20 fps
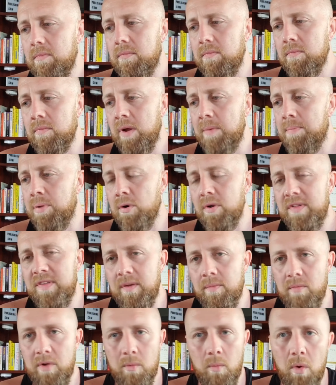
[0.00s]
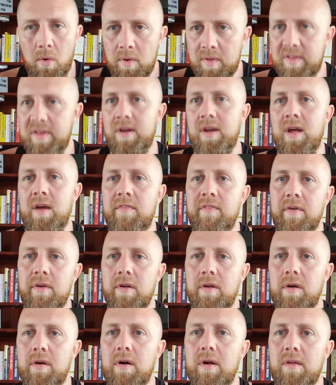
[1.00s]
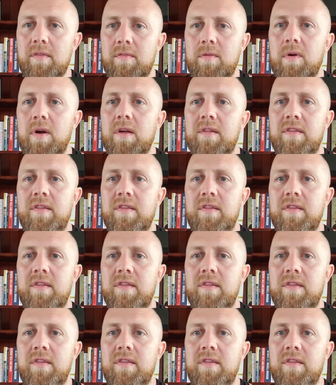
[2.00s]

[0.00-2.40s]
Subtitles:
We put some rewards in there for you guys, right?